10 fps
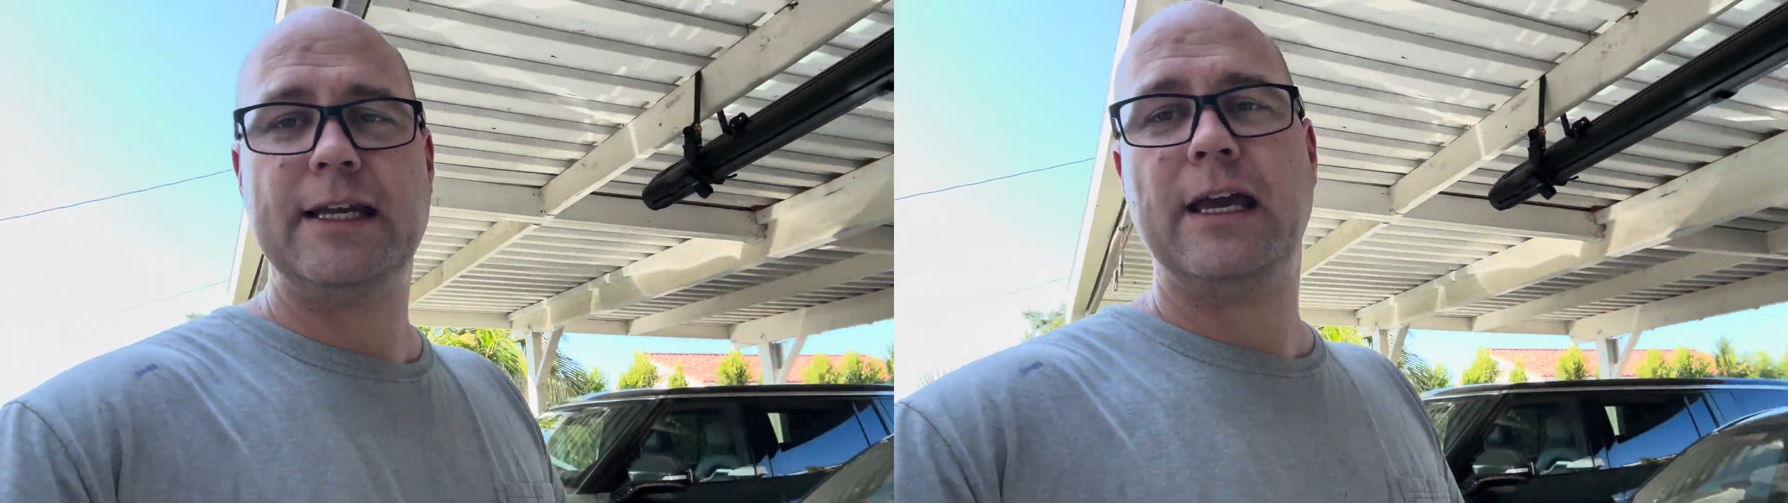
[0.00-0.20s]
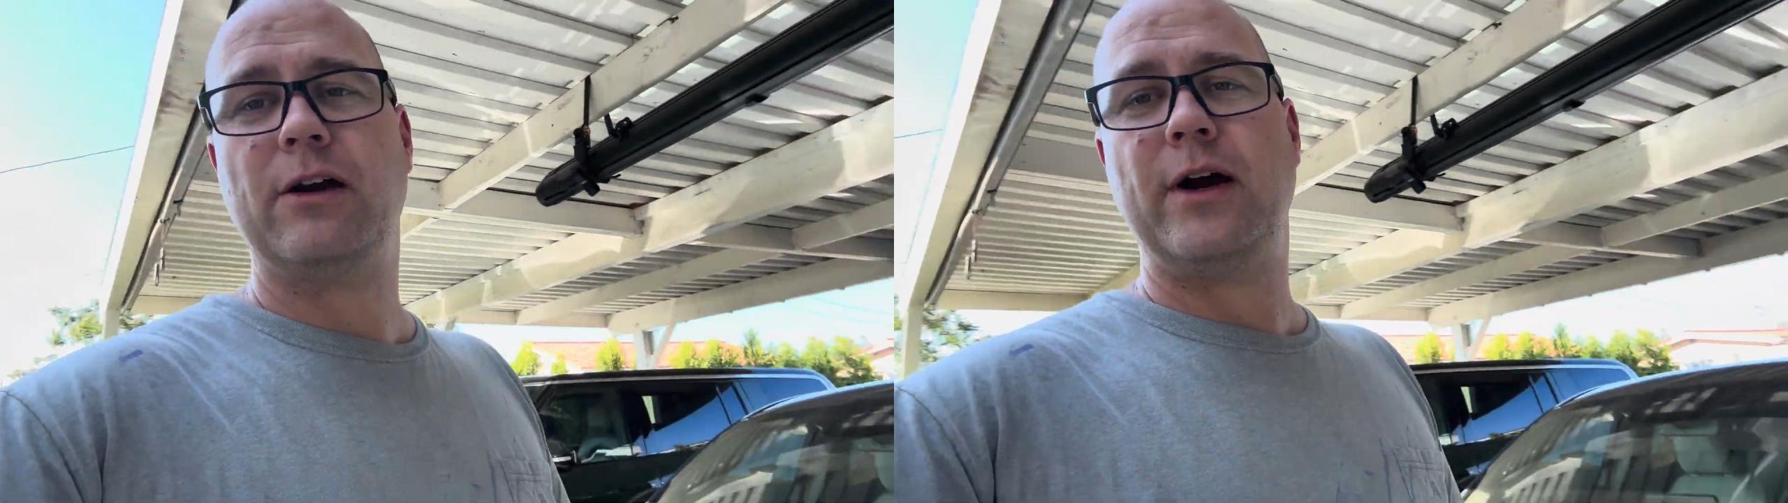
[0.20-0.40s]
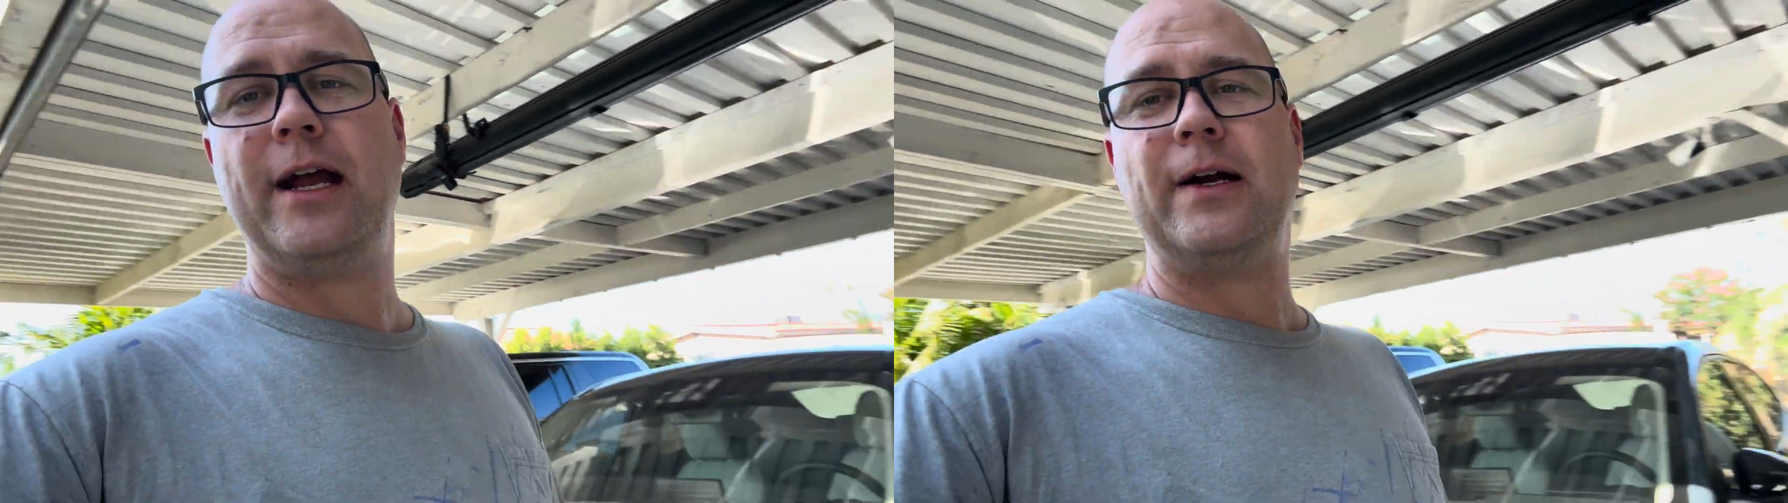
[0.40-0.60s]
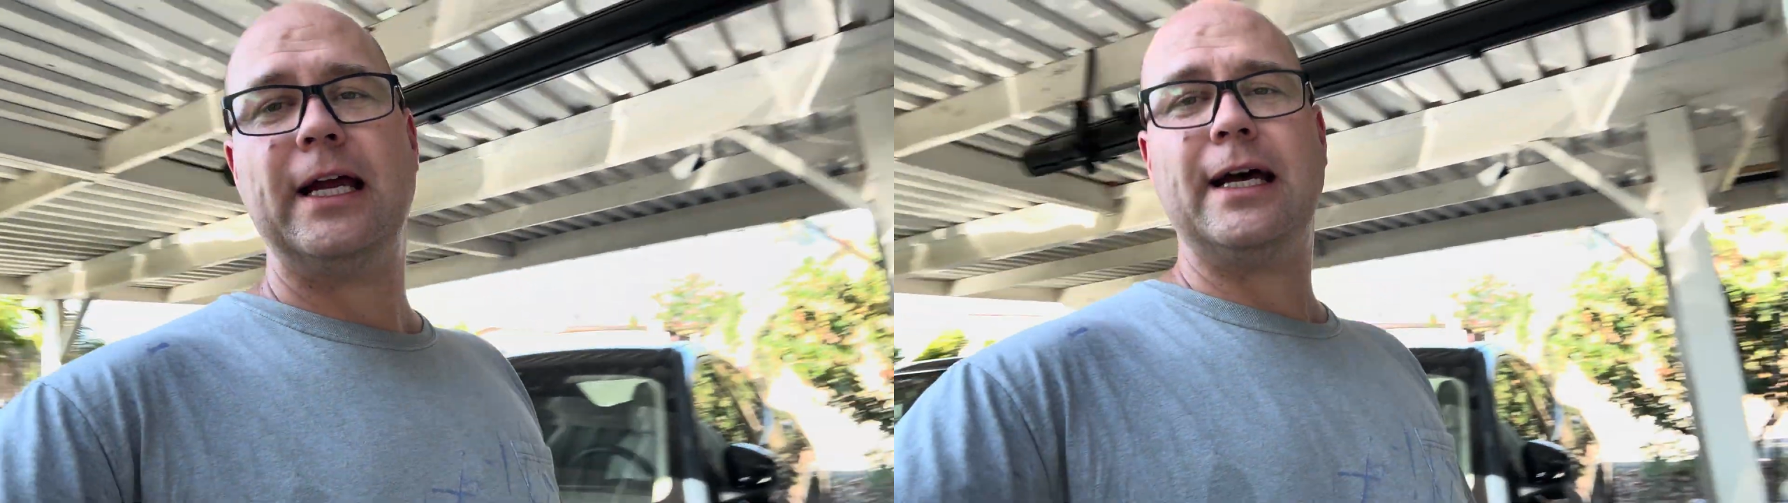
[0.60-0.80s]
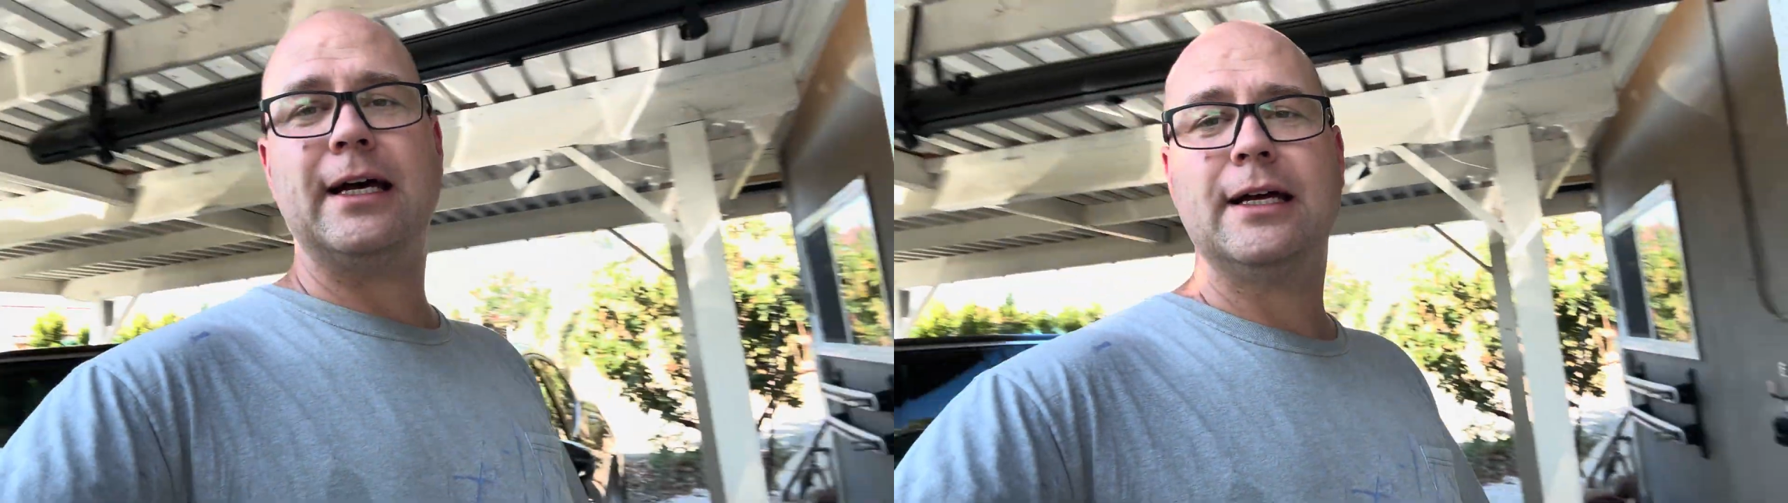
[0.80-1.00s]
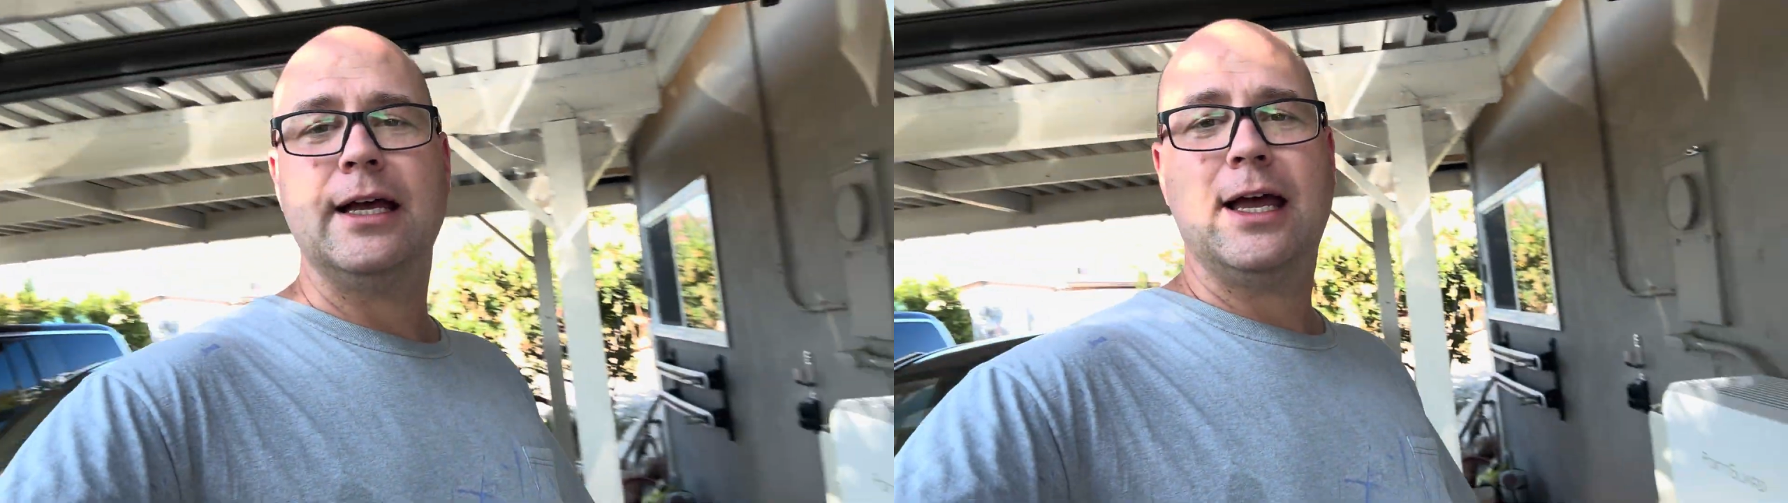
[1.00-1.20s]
Diego area